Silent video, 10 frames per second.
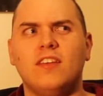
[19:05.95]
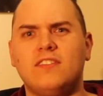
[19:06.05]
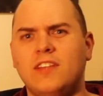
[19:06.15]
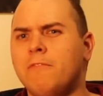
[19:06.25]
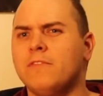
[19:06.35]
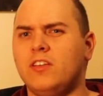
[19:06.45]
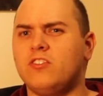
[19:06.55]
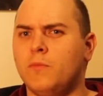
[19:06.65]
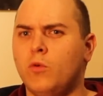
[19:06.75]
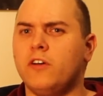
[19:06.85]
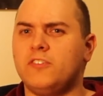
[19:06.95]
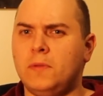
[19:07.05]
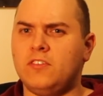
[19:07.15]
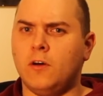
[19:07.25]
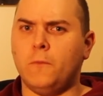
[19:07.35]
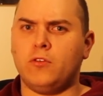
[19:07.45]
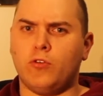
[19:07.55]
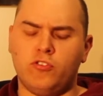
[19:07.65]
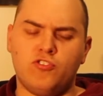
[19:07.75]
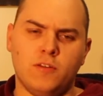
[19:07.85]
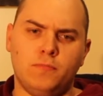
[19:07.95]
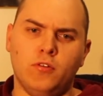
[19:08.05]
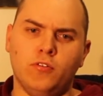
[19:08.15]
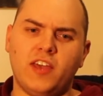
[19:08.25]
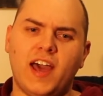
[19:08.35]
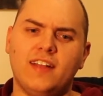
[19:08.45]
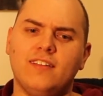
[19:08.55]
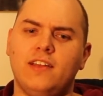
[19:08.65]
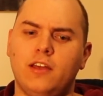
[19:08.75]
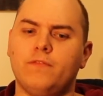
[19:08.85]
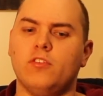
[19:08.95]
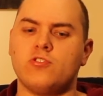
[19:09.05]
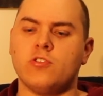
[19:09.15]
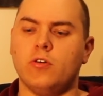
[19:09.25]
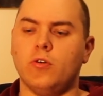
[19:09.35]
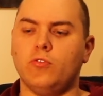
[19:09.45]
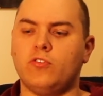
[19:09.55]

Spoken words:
There's definitely some work to be done with Chris Chibnall's handling of the show,